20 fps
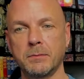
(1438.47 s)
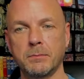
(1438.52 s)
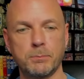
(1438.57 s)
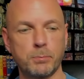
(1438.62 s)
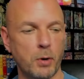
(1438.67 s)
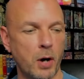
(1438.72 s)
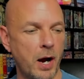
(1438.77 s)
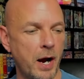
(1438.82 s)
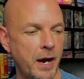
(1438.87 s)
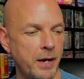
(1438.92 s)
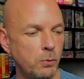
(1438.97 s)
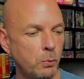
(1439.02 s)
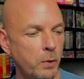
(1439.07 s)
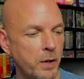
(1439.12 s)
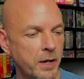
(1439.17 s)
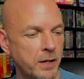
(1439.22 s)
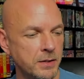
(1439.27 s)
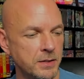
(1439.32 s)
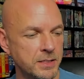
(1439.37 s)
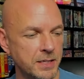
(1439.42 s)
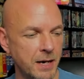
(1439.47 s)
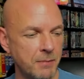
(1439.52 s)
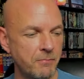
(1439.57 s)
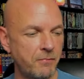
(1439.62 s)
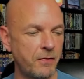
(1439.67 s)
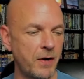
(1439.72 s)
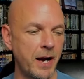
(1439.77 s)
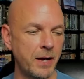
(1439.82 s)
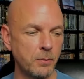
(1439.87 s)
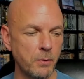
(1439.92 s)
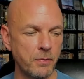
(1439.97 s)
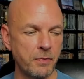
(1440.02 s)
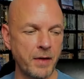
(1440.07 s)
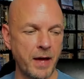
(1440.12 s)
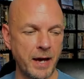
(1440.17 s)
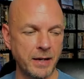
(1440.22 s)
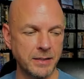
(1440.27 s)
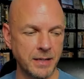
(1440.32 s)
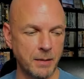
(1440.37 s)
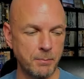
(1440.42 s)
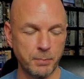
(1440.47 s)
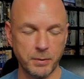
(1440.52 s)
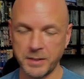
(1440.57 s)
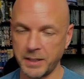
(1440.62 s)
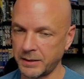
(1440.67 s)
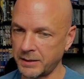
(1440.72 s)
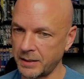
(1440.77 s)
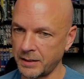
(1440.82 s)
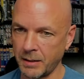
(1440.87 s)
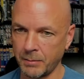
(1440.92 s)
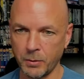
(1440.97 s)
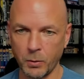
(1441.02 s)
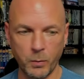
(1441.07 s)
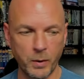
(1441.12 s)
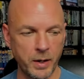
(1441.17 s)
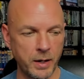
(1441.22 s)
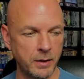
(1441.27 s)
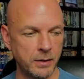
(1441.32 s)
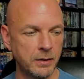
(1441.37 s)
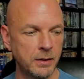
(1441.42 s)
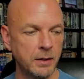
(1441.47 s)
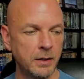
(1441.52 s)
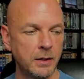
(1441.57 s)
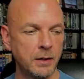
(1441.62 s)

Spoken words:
Pride wins, and I'm fine with that. I predicted them to win.